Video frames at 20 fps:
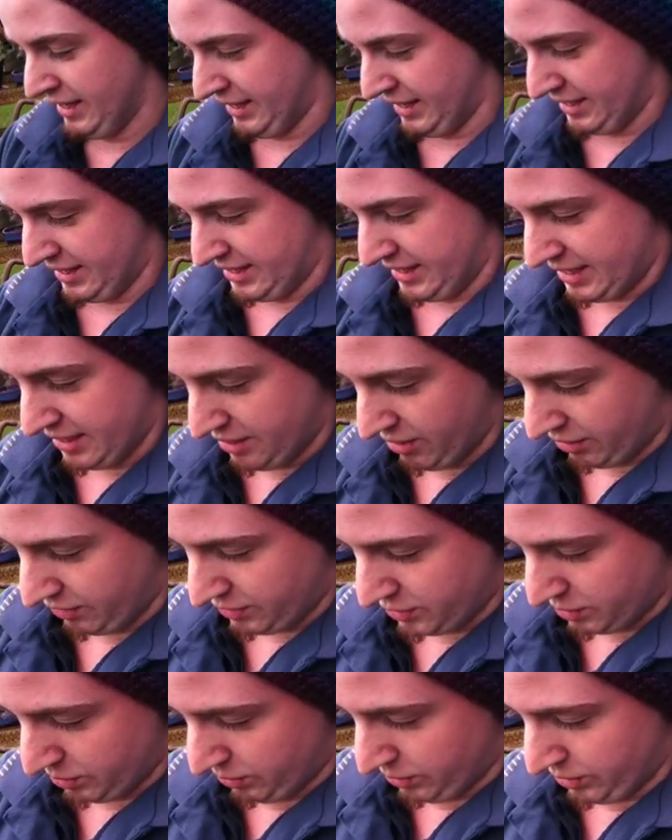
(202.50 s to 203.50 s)
Get sent
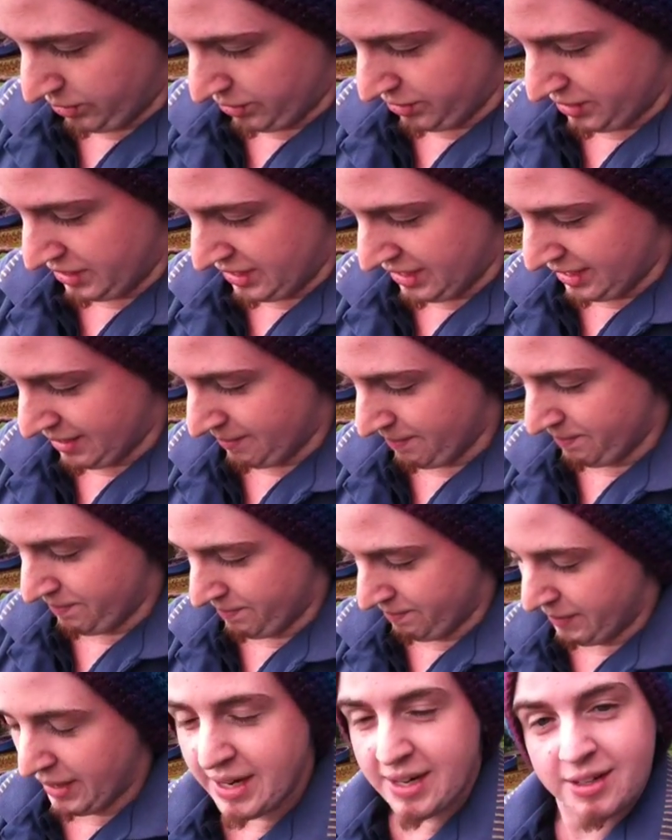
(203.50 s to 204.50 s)
off to all the
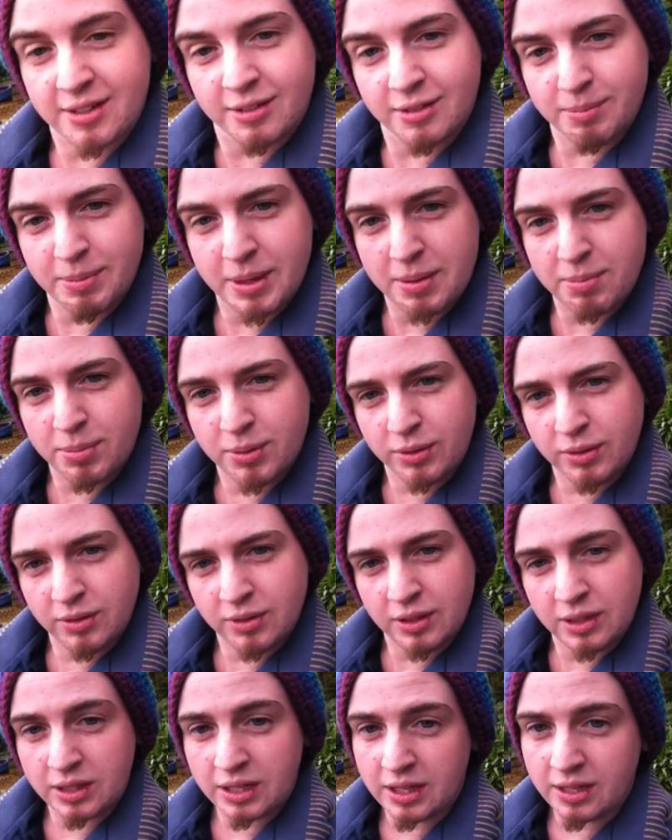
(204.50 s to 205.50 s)
medical people,
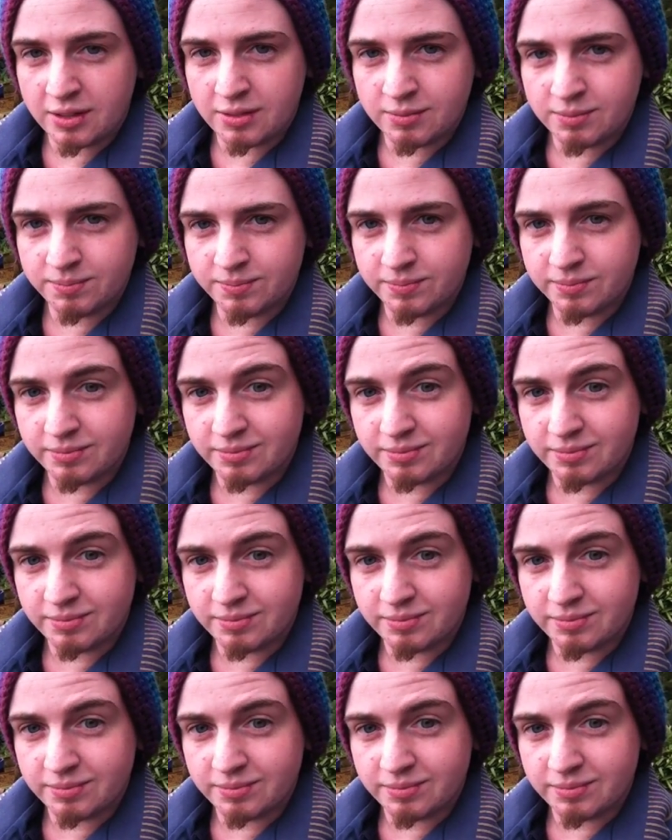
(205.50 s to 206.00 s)
and then